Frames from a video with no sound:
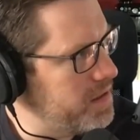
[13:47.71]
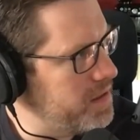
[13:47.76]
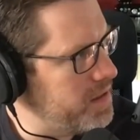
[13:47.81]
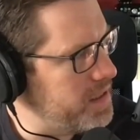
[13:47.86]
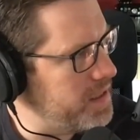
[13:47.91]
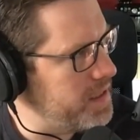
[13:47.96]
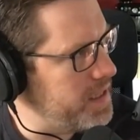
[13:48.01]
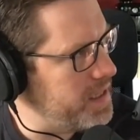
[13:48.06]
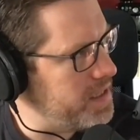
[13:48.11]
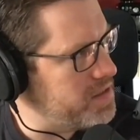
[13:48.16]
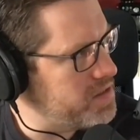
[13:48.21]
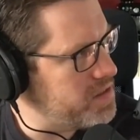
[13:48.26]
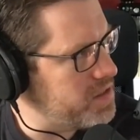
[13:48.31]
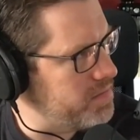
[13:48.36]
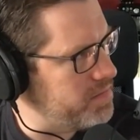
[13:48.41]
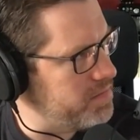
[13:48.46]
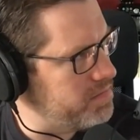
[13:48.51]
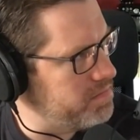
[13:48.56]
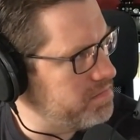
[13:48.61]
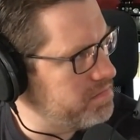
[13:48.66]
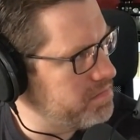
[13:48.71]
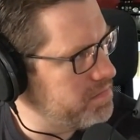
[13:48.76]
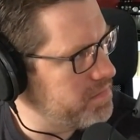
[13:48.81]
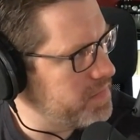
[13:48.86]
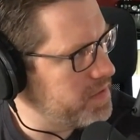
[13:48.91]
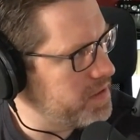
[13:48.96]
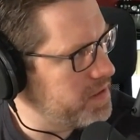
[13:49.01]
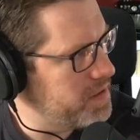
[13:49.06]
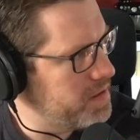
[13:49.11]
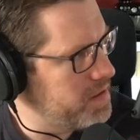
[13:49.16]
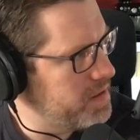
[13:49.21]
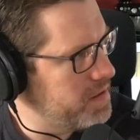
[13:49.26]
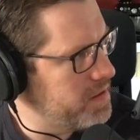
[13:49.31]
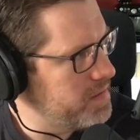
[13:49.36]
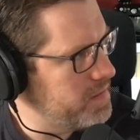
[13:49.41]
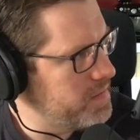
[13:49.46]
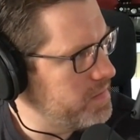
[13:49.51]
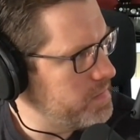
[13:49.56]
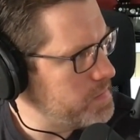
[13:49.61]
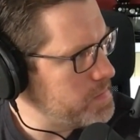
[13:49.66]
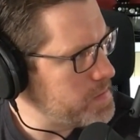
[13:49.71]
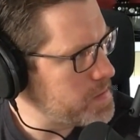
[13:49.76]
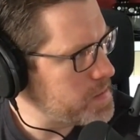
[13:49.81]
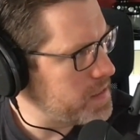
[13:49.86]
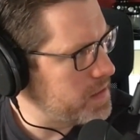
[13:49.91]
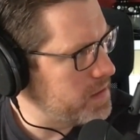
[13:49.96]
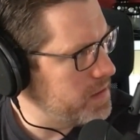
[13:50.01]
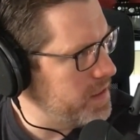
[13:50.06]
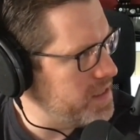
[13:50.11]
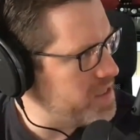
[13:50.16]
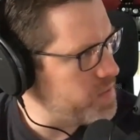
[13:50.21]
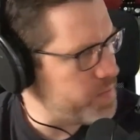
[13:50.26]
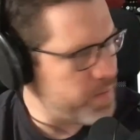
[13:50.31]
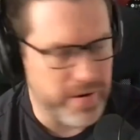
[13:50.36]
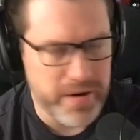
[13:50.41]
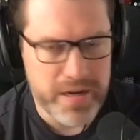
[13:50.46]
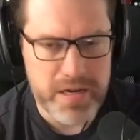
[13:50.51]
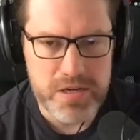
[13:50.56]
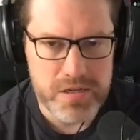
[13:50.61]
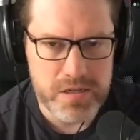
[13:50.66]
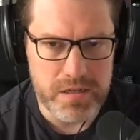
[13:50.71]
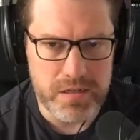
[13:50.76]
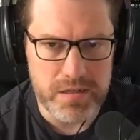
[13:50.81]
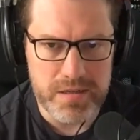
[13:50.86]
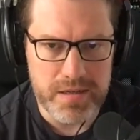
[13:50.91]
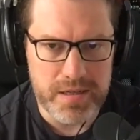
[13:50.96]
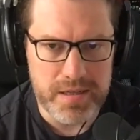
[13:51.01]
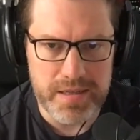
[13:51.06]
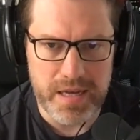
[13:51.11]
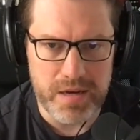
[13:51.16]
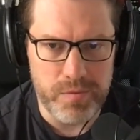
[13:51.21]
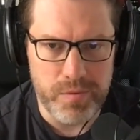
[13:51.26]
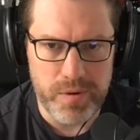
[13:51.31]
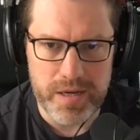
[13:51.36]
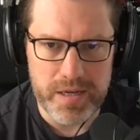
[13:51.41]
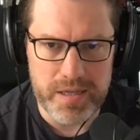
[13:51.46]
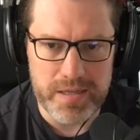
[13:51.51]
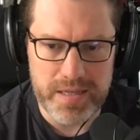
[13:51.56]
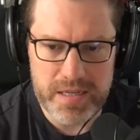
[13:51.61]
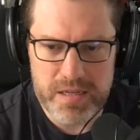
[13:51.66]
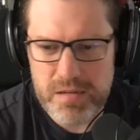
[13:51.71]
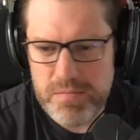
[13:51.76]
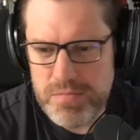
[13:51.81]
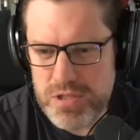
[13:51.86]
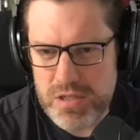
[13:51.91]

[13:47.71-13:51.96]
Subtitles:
need some inspiration in that way, and it comes